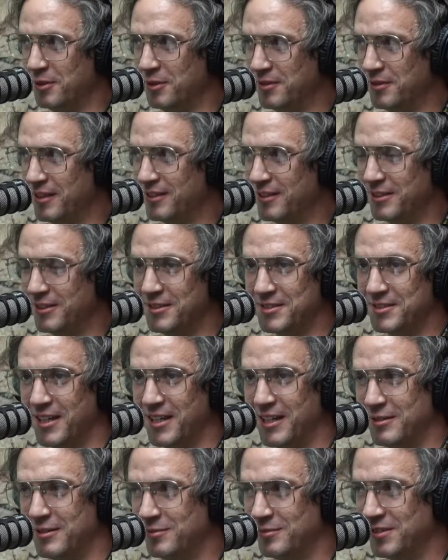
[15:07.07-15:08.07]
the whole
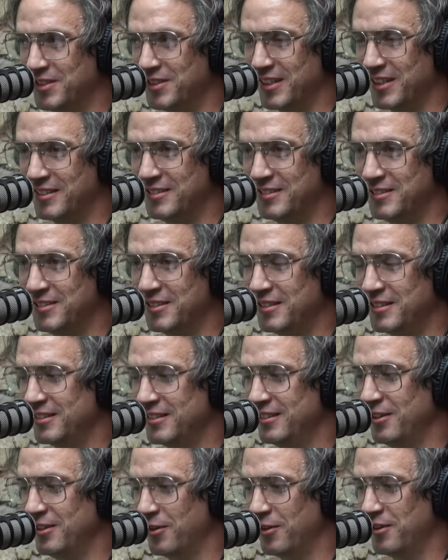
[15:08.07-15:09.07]
time. It's like, you just
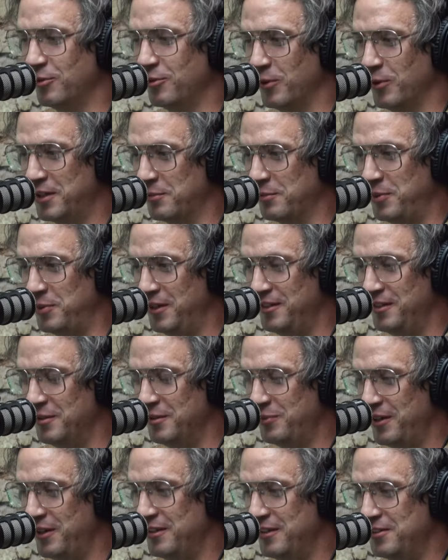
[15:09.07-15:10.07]
go to the Wikipedia
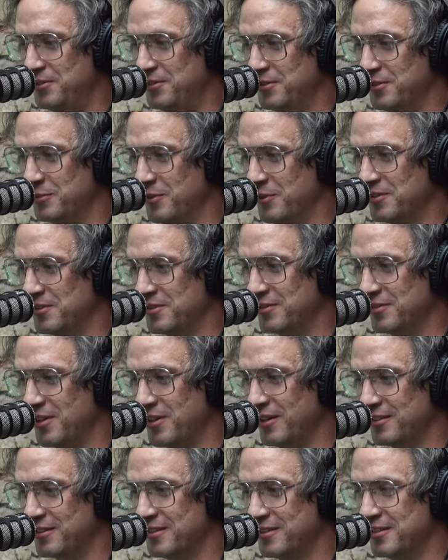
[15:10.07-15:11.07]
page for Prince of
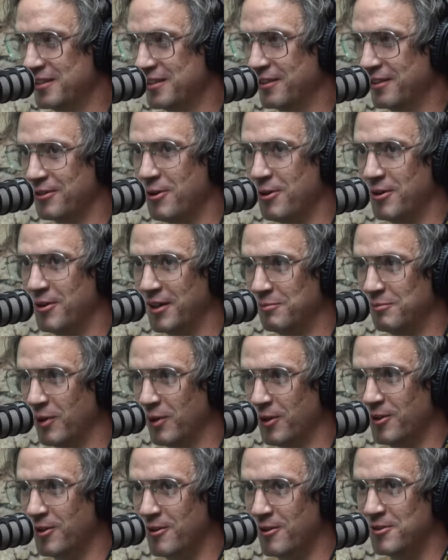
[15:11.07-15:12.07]
Darkness and throw in a
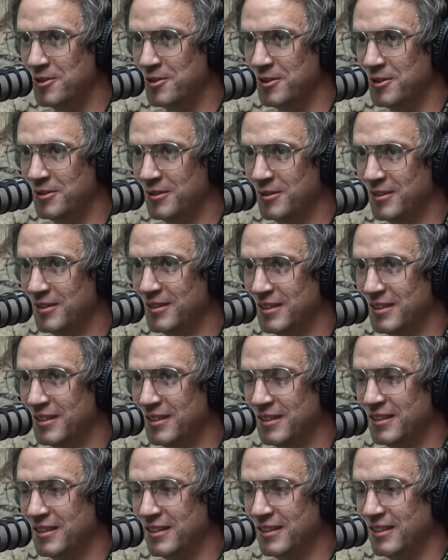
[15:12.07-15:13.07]
murder or two. And
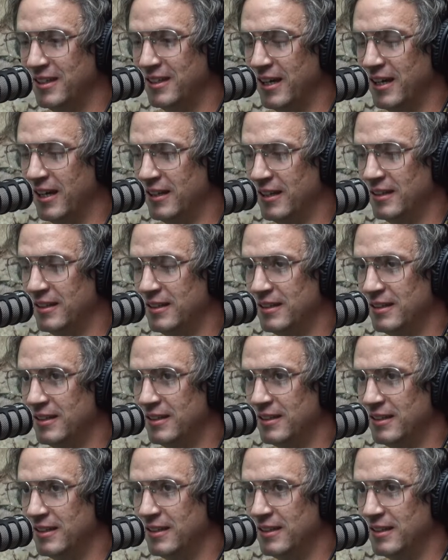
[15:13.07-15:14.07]
yeah. Did they
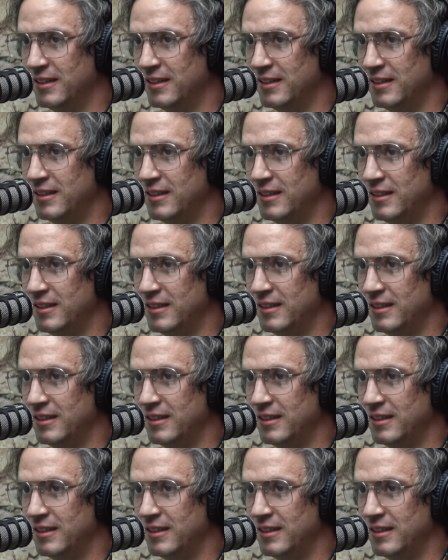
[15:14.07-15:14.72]
do, what was the